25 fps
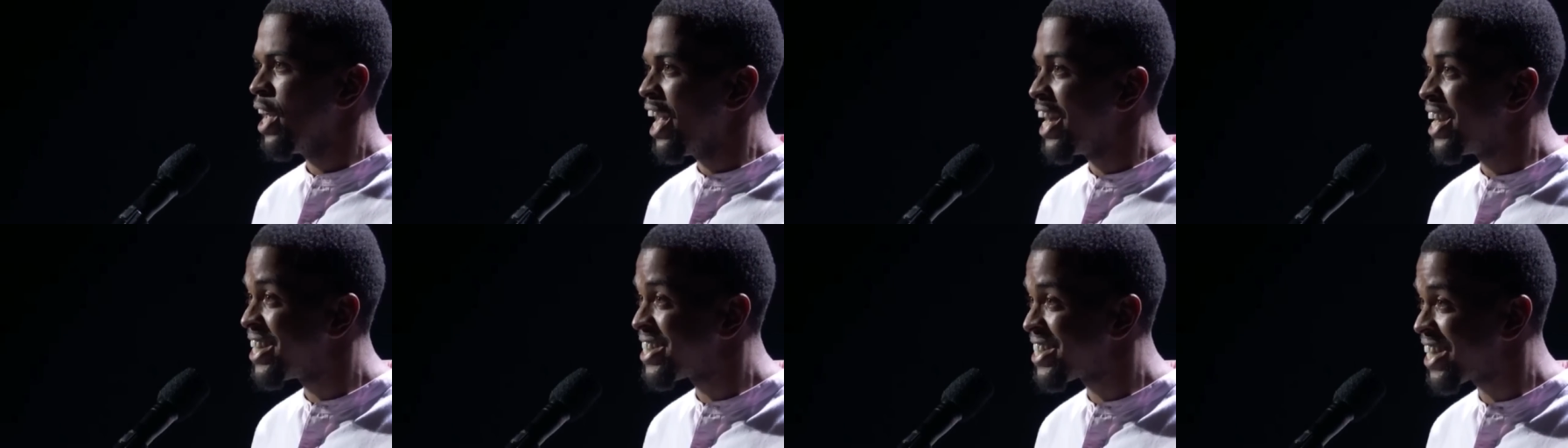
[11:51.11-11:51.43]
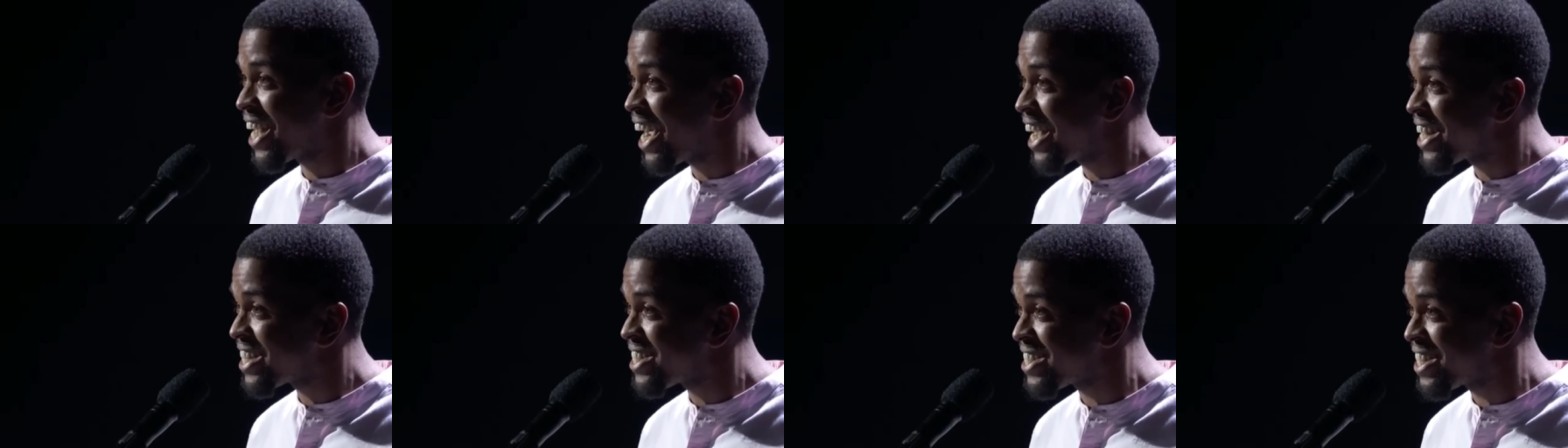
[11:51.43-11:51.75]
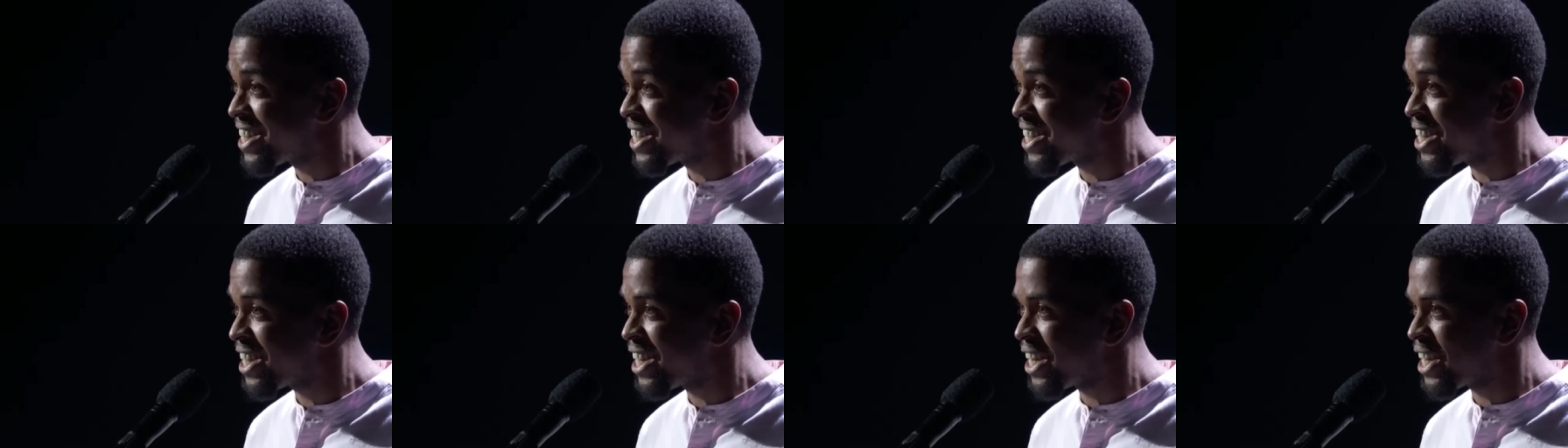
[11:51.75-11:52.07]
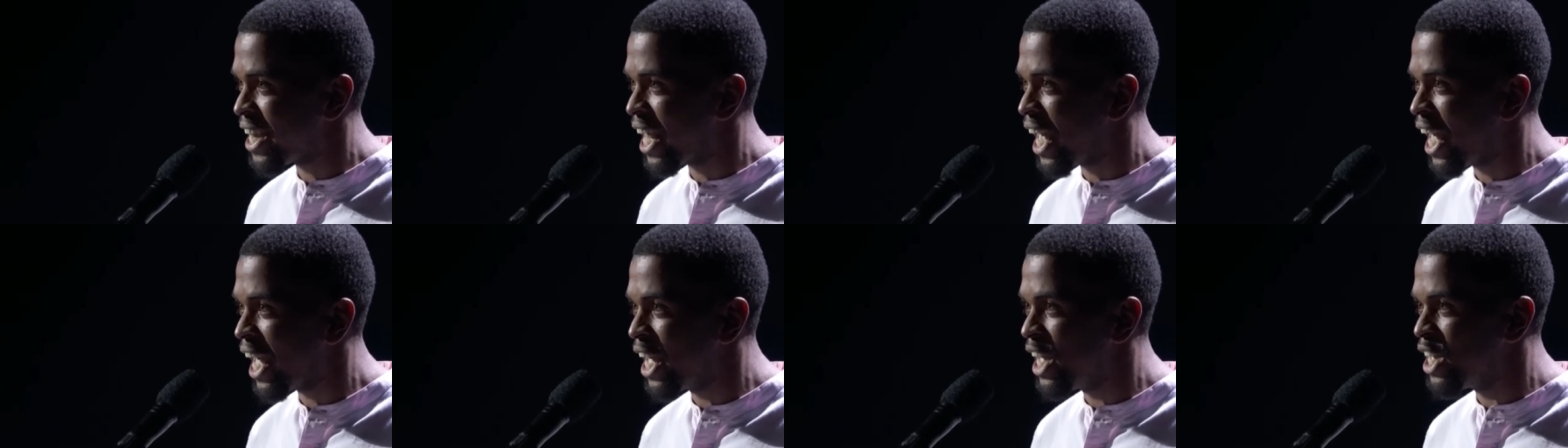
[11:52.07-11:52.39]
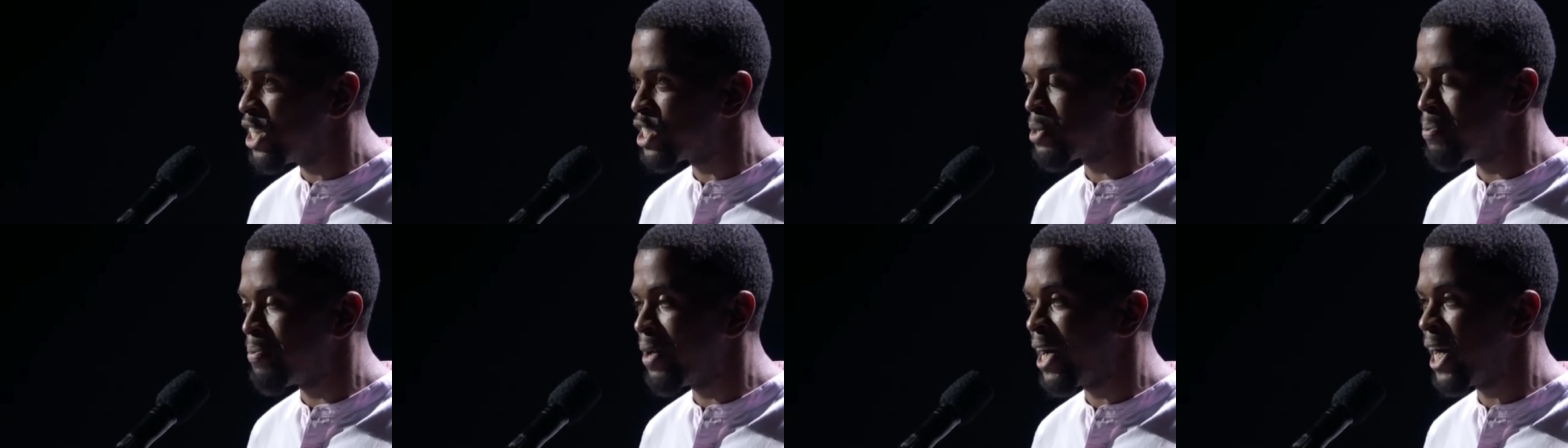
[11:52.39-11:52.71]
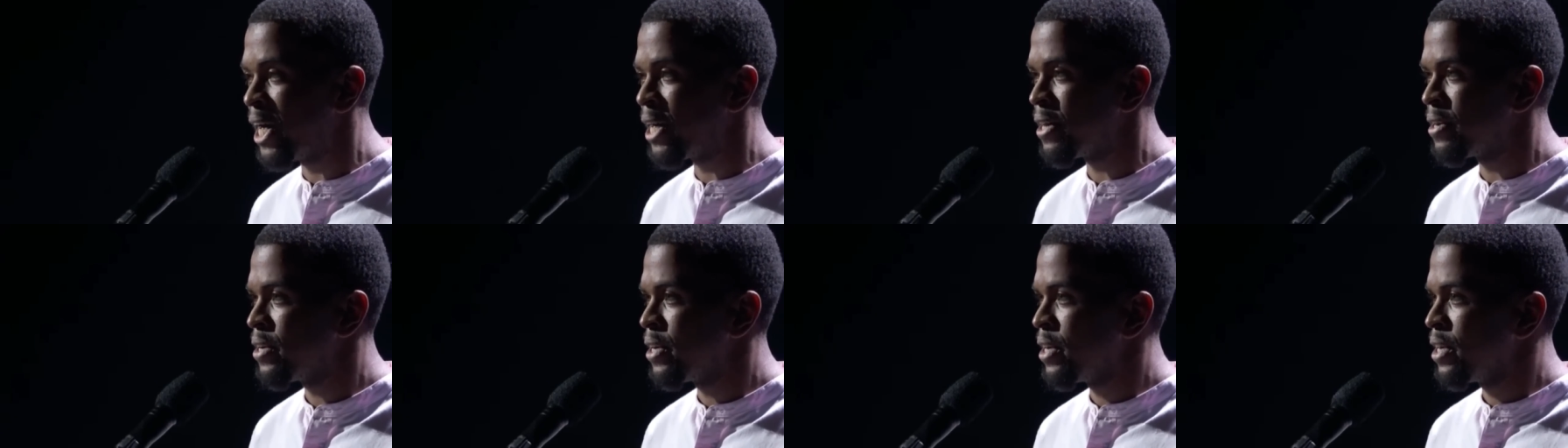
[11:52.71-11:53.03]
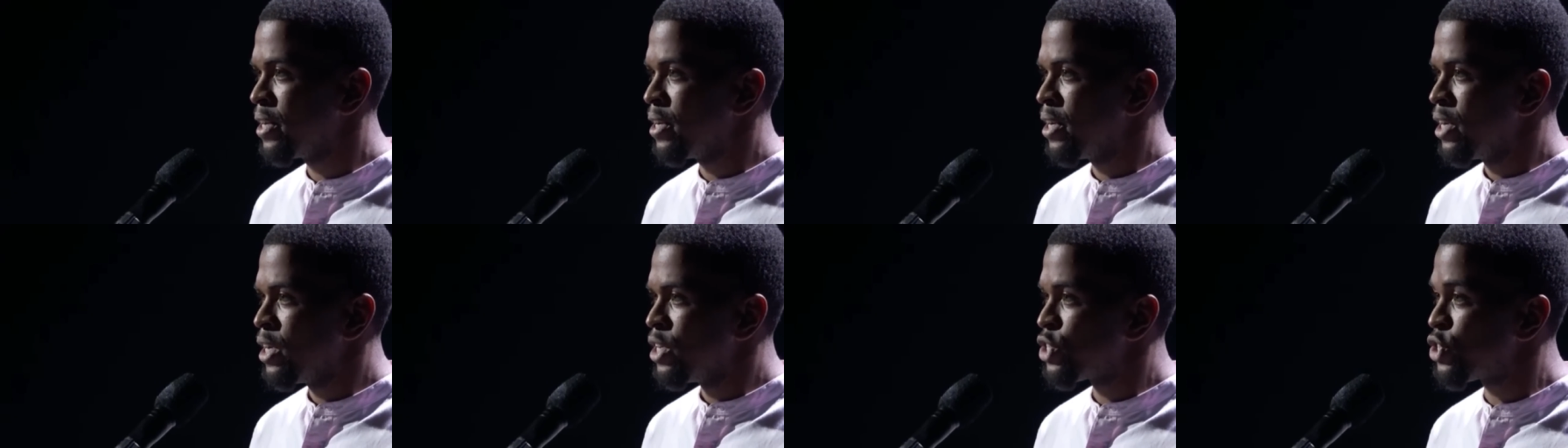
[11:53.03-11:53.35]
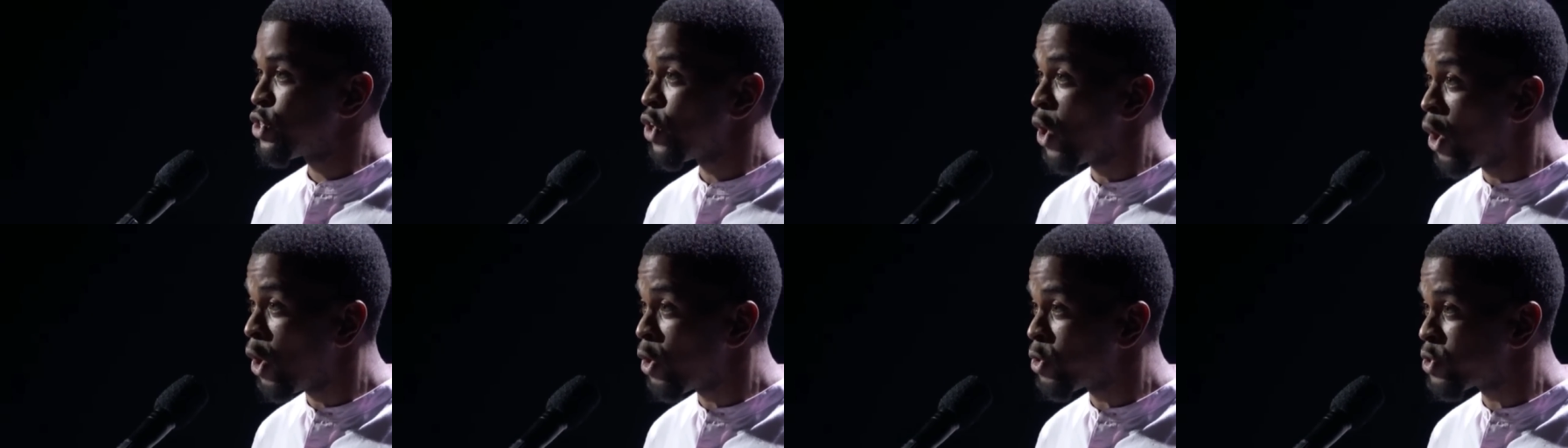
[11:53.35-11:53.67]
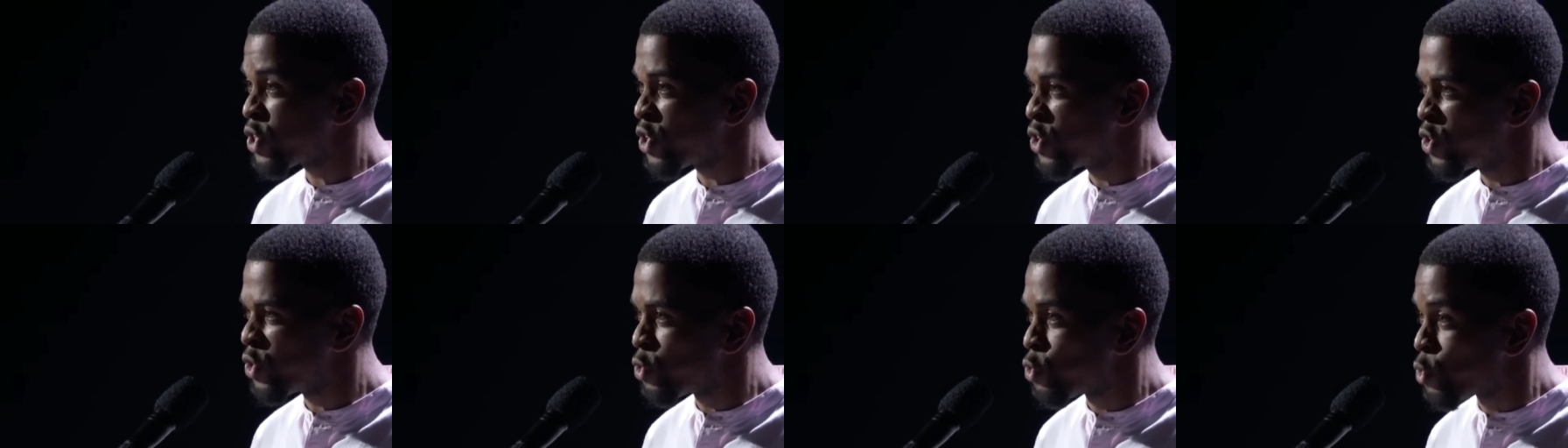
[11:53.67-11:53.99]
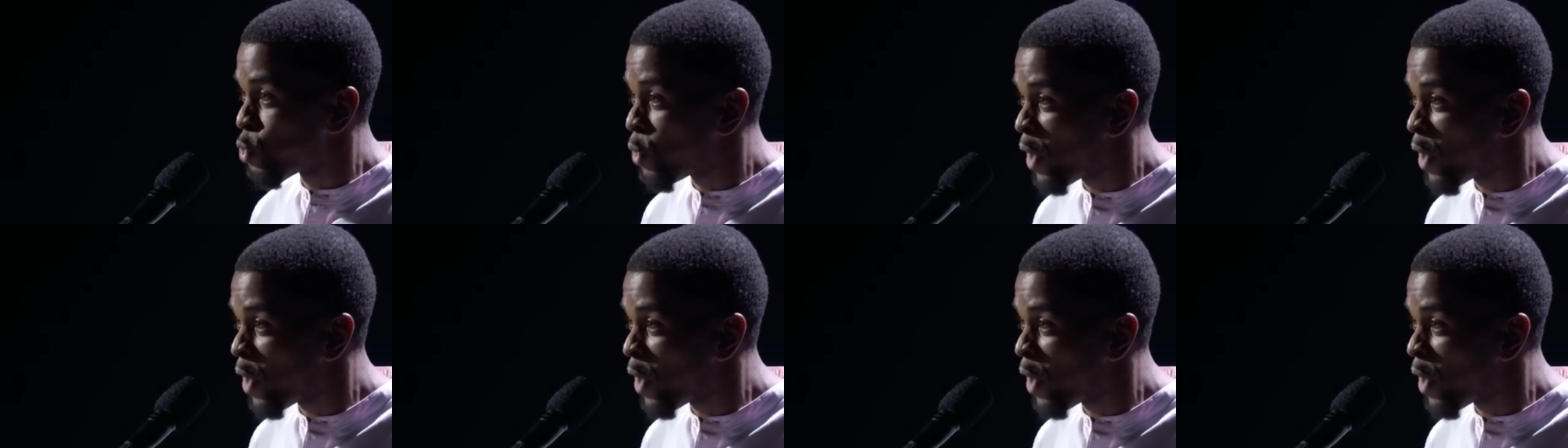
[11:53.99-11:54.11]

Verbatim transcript: And as I ascended in age, my sorrow turned to